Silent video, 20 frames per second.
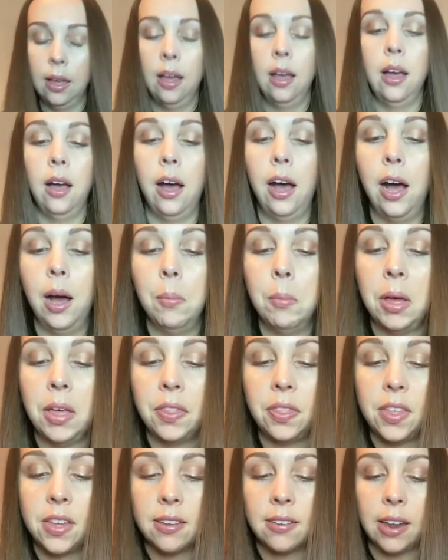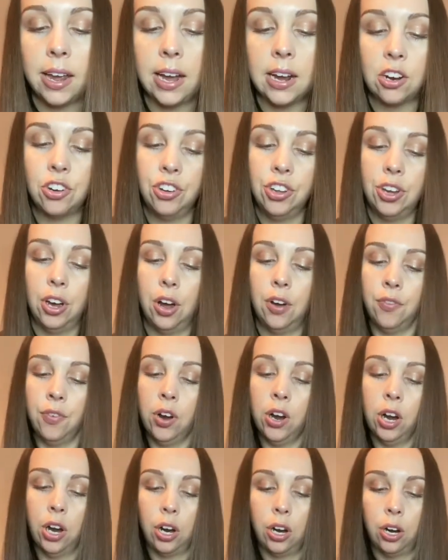um, this I actually got for
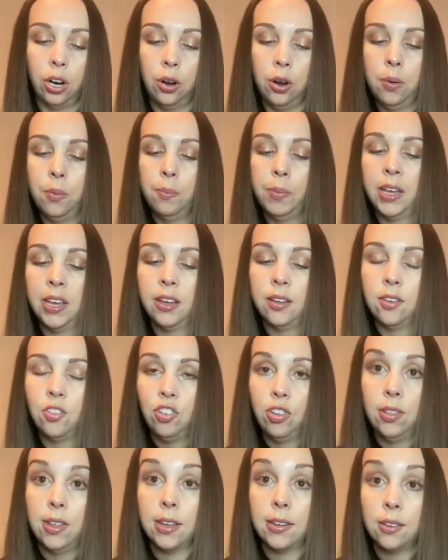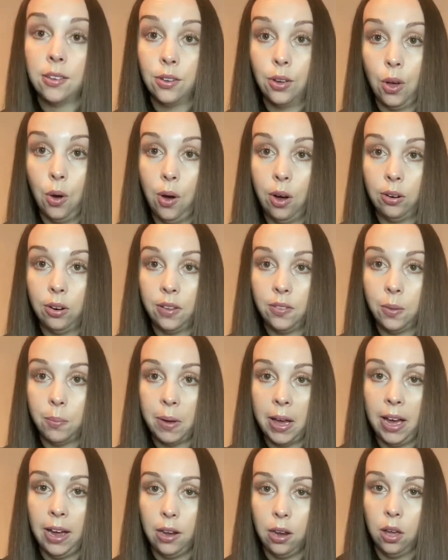her because she likes to go out on the
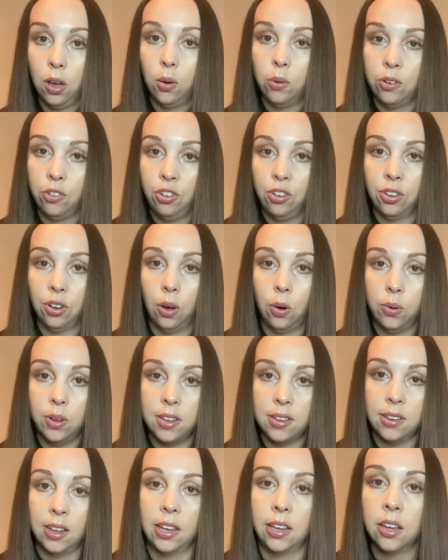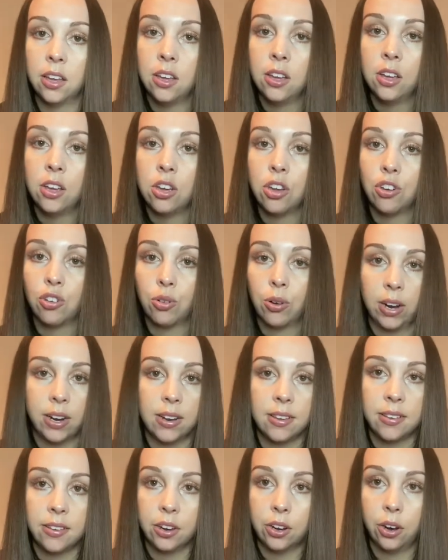patio and she's always like trying to
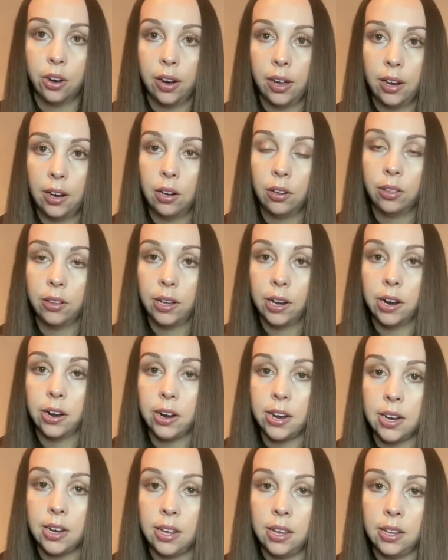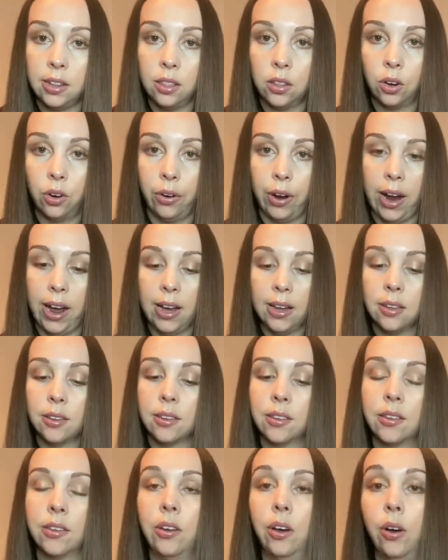stick her head out there and eat the grass.
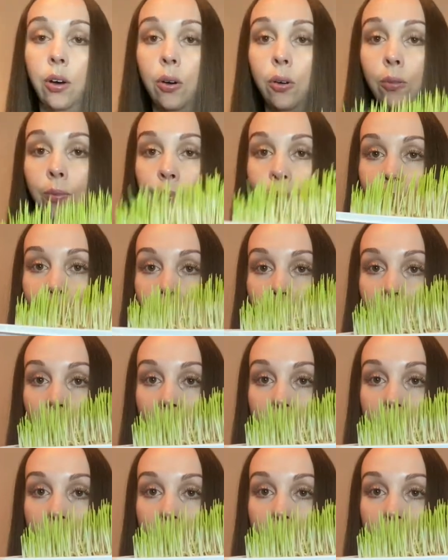So I